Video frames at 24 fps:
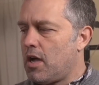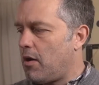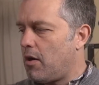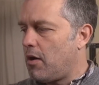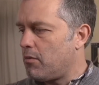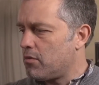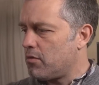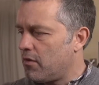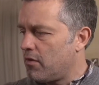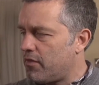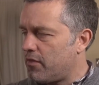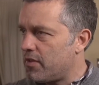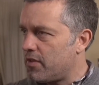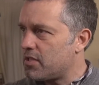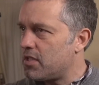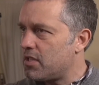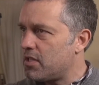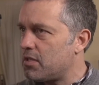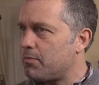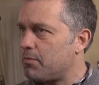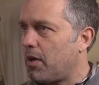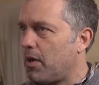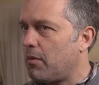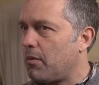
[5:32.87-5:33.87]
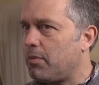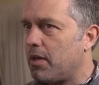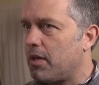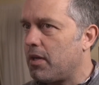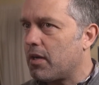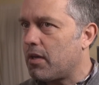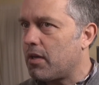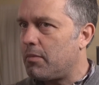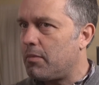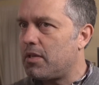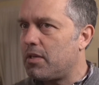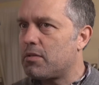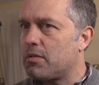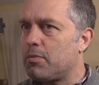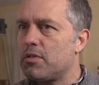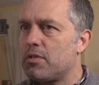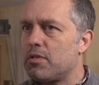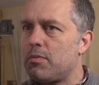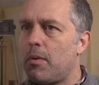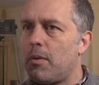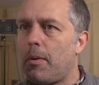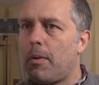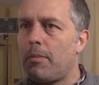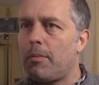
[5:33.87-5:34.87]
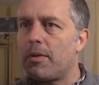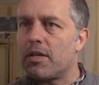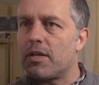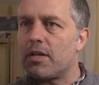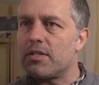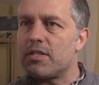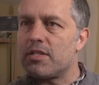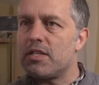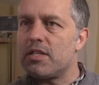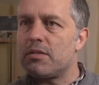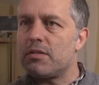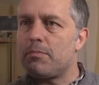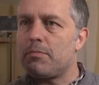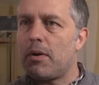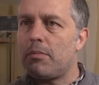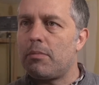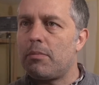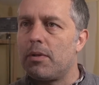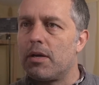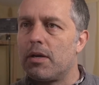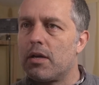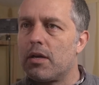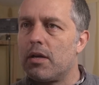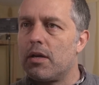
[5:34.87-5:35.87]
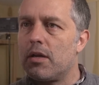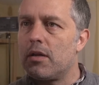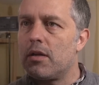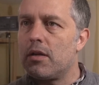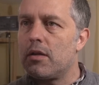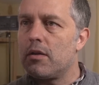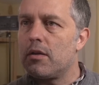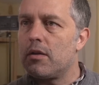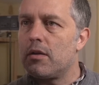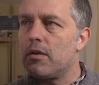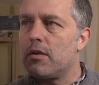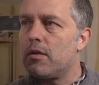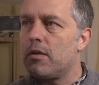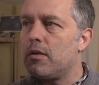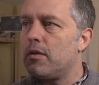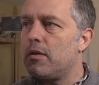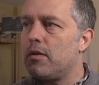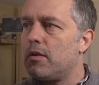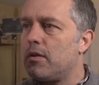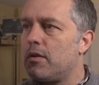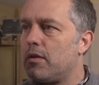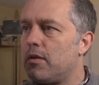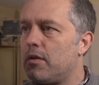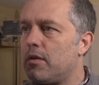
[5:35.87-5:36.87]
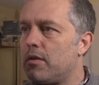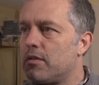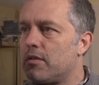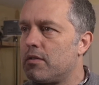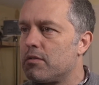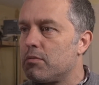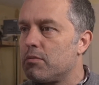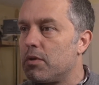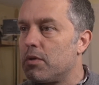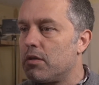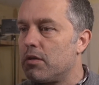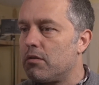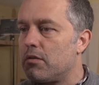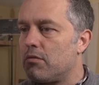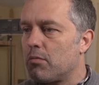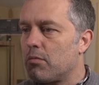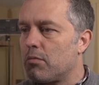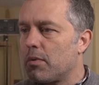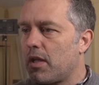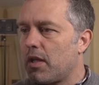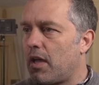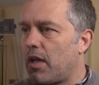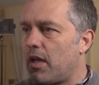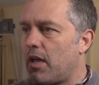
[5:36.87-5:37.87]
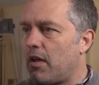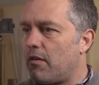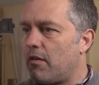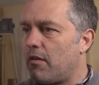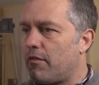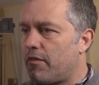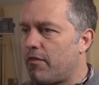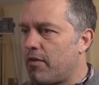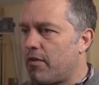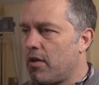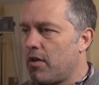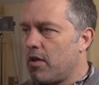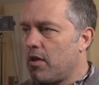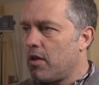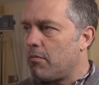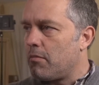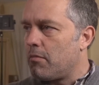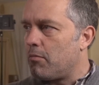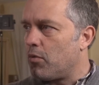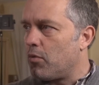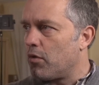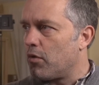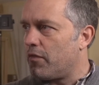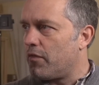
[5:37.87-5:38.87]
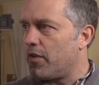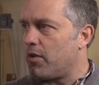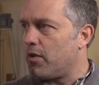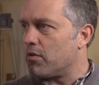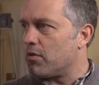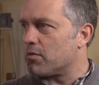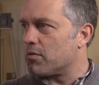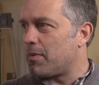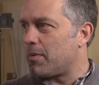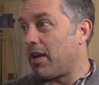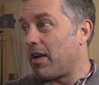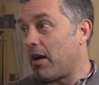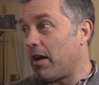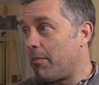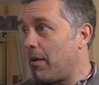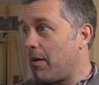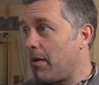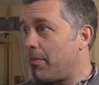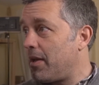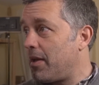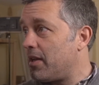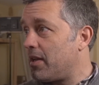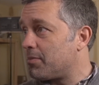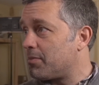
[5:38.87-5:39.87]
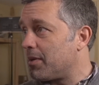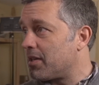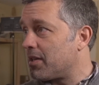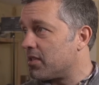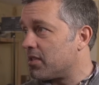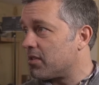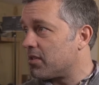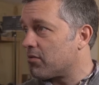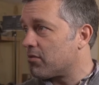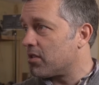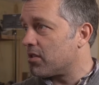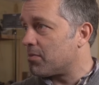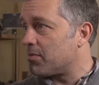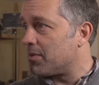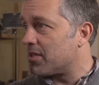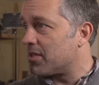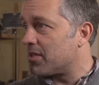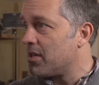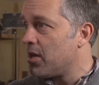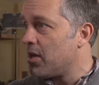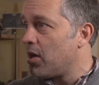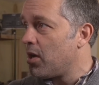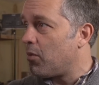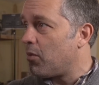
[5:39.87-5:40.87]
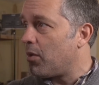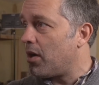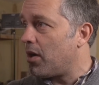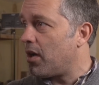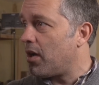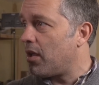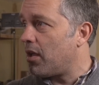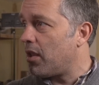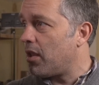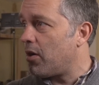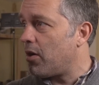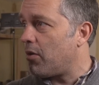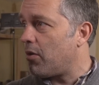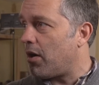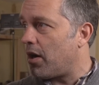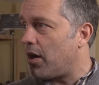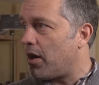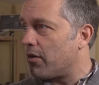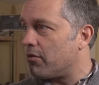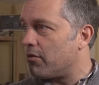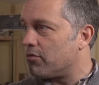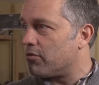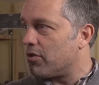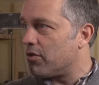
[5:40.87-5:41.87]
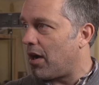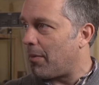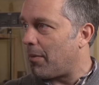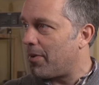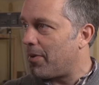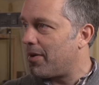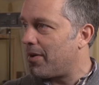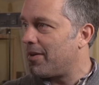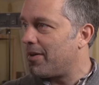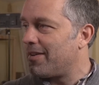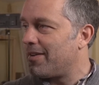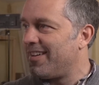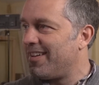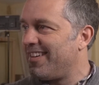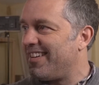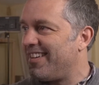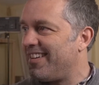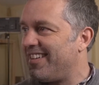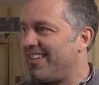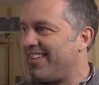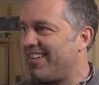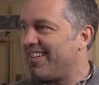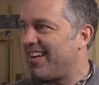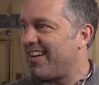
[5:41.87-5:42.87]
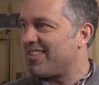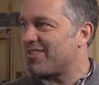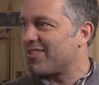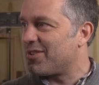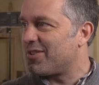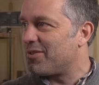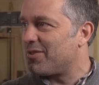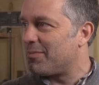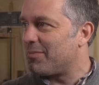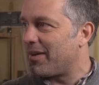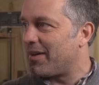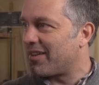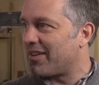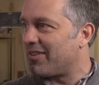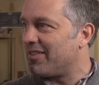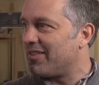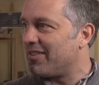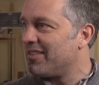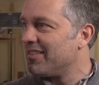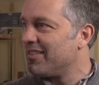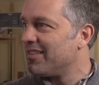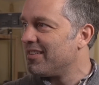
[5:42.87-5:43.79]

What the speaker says: I wonder if this is public. I mean, it's supposed to be public. It says public. It's weird. Normally I have more viewers by now. Maybe it is because it's Christmas. Well, hello, Auto Drop. How's it going, Michael?